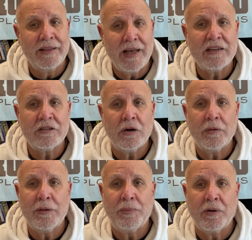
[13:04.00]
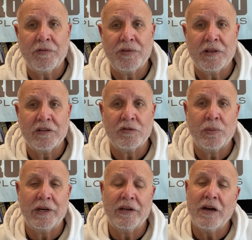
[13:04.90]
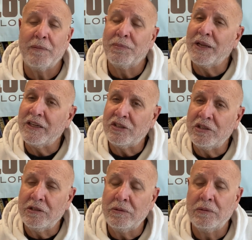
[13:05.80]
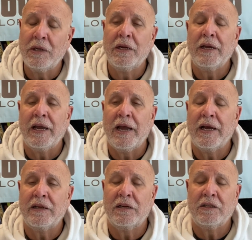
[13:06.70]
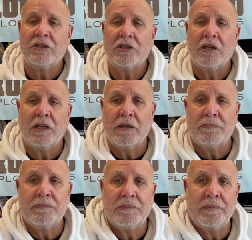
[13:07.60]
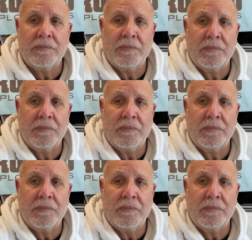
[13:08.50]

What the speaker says: That's our report for this week. God bless you and shalom.